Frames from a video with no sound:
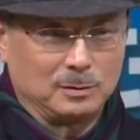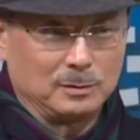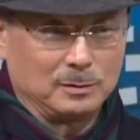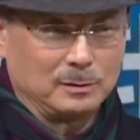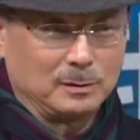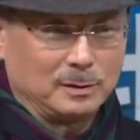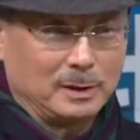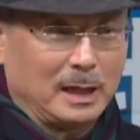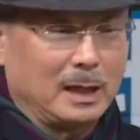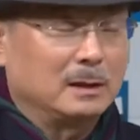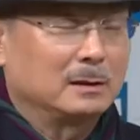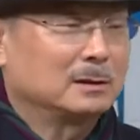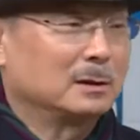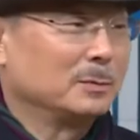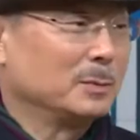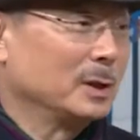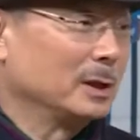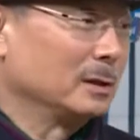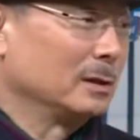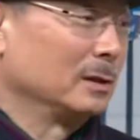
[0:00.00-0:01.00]
For
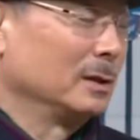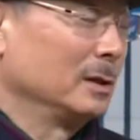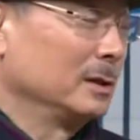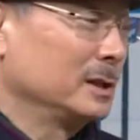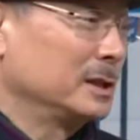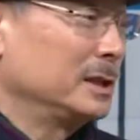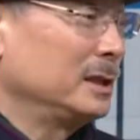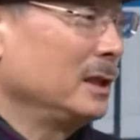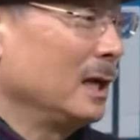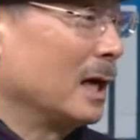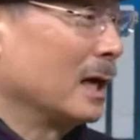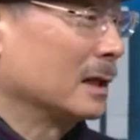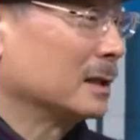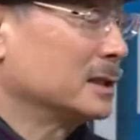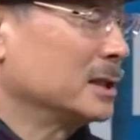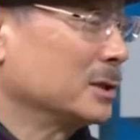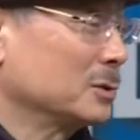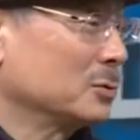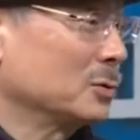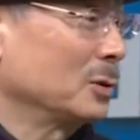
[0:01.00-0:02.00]
example, how does it feel to
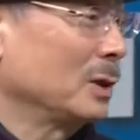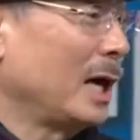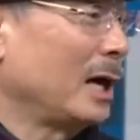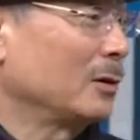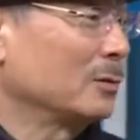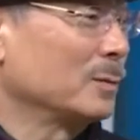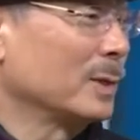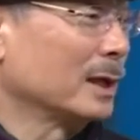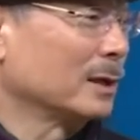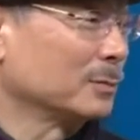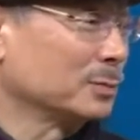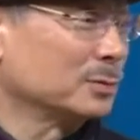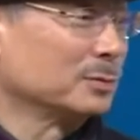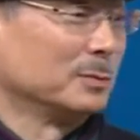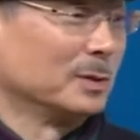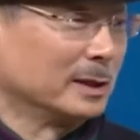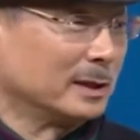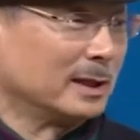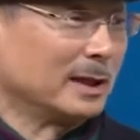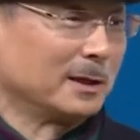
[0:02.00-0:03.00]
go a day without
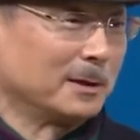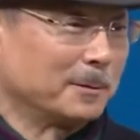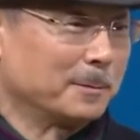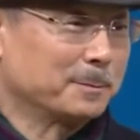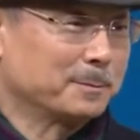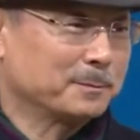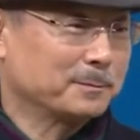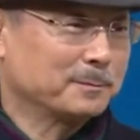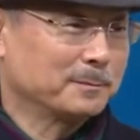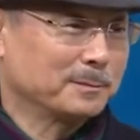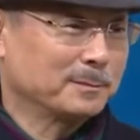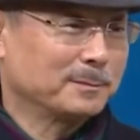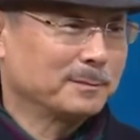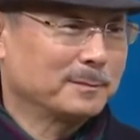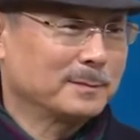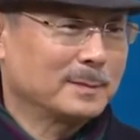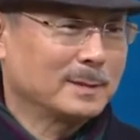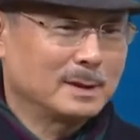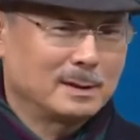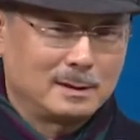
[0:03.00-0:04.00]
brushing your teeth?
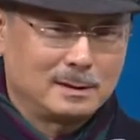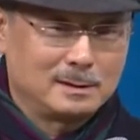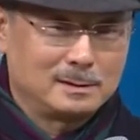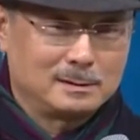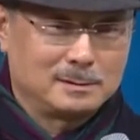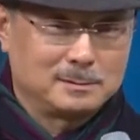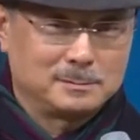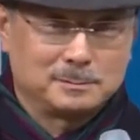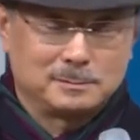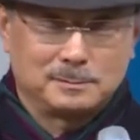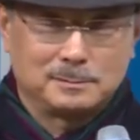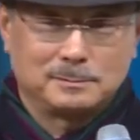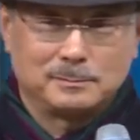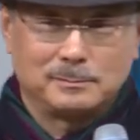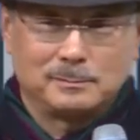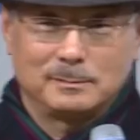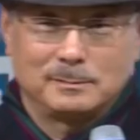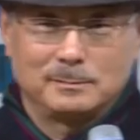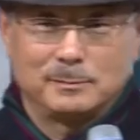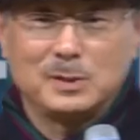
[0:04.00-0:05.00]

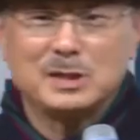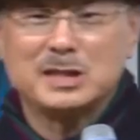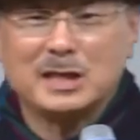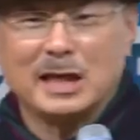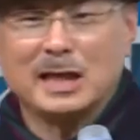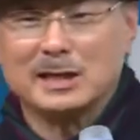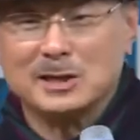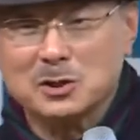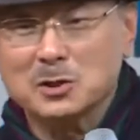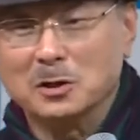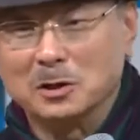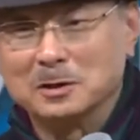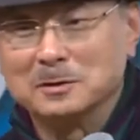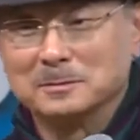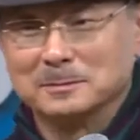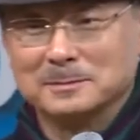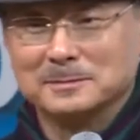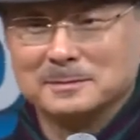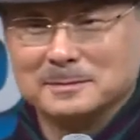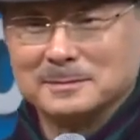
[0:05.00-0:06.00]
You feel gross,
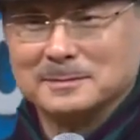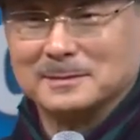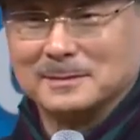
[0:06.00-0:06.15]
right?